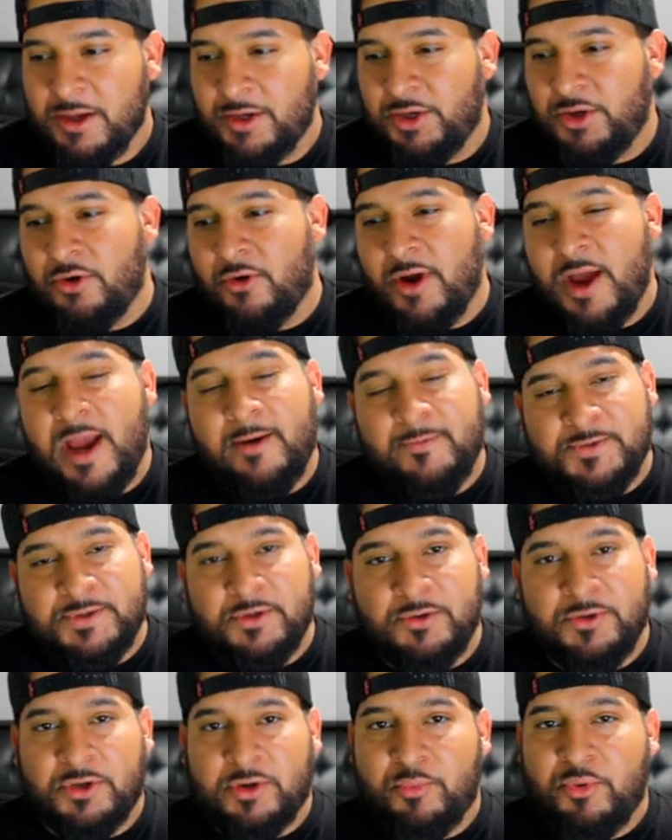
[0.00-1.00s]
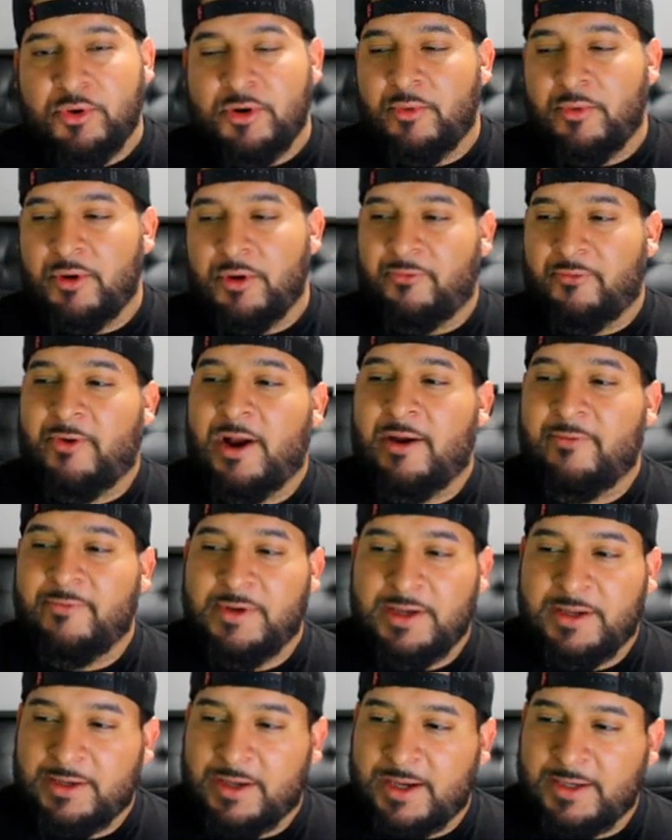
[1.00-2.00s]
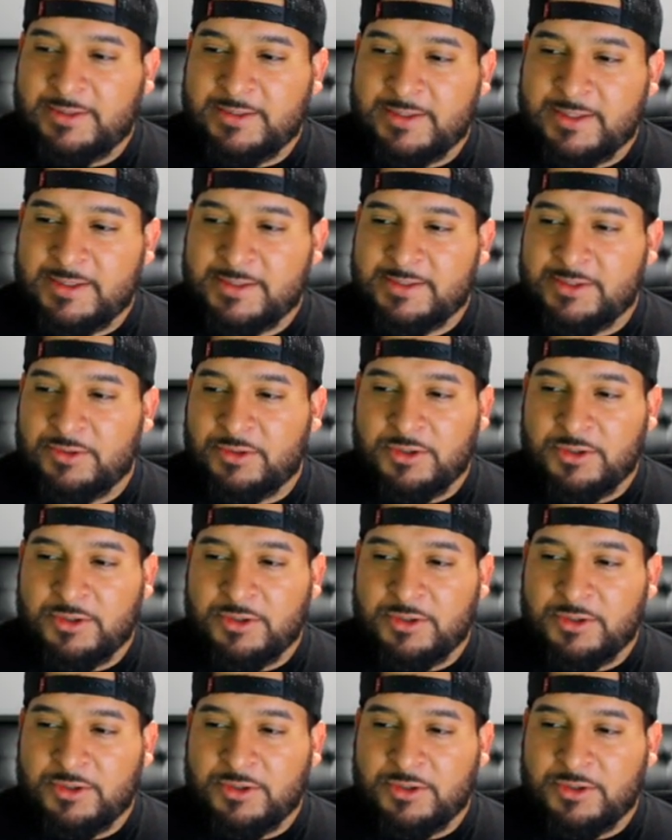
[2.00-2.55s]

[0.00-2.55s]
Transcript: You don't have to. You can put him on a 5 and in like this.